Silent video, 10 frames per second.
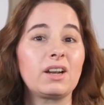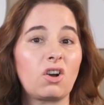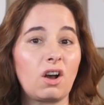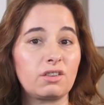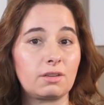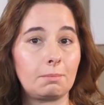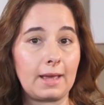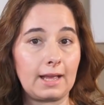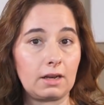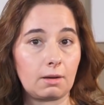and cause some
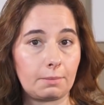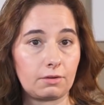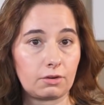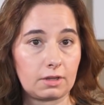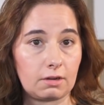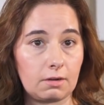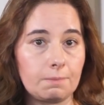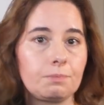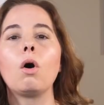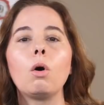pain up under here?